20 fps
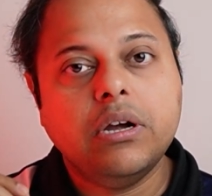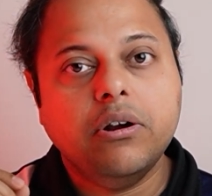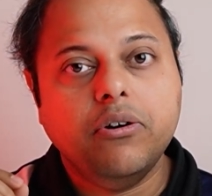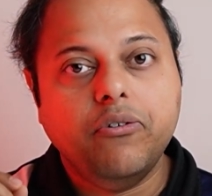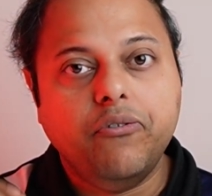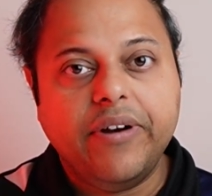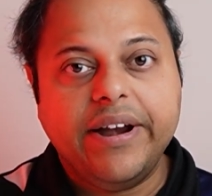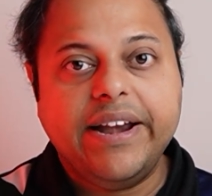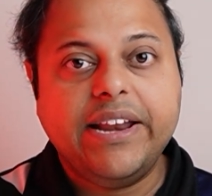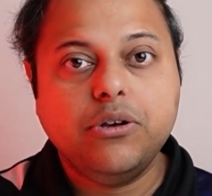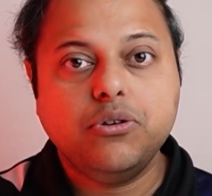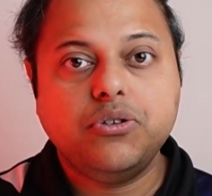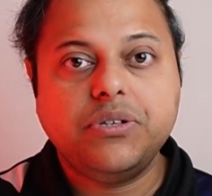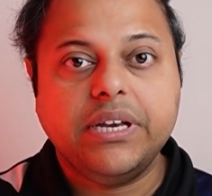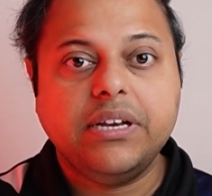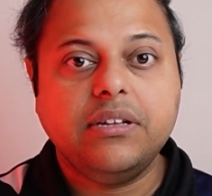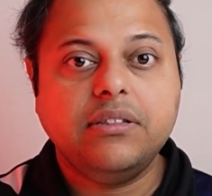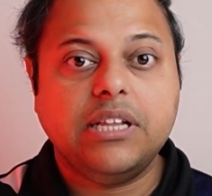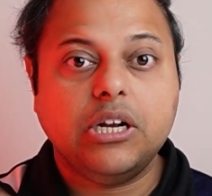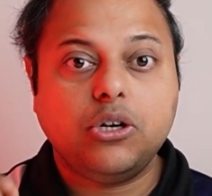
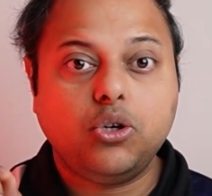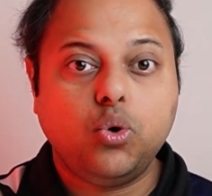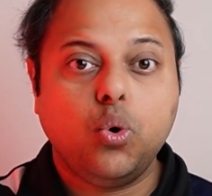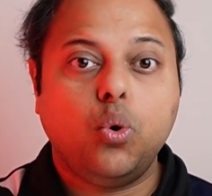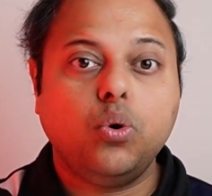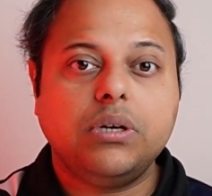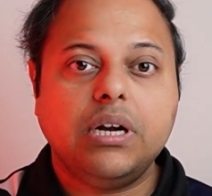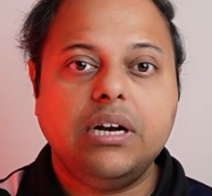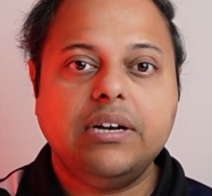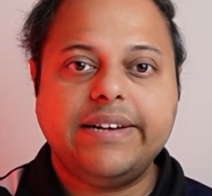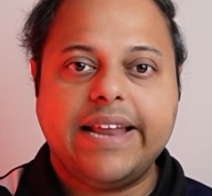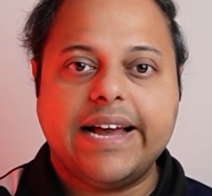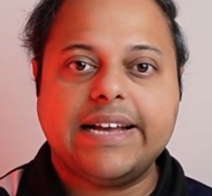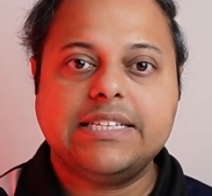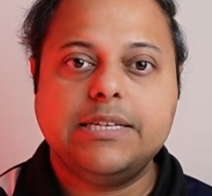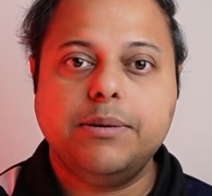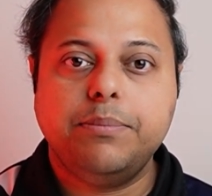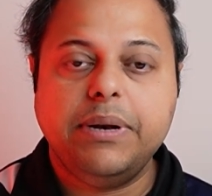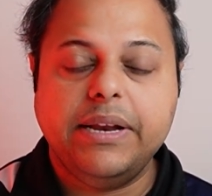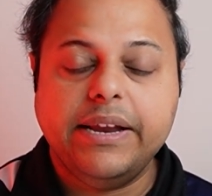reducing the total
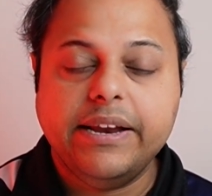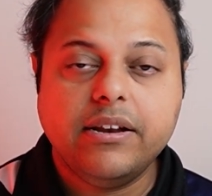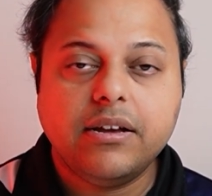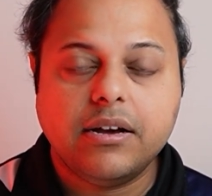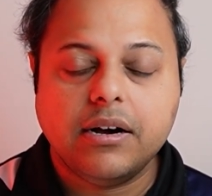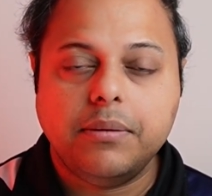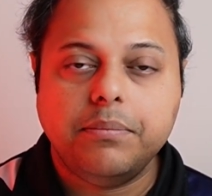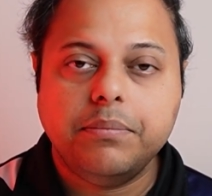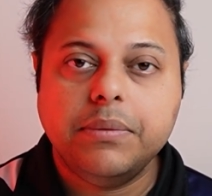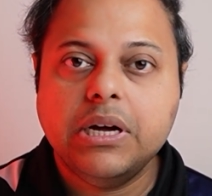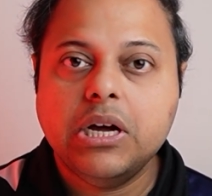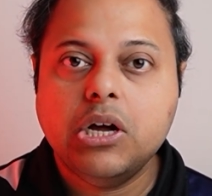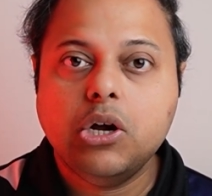taxable income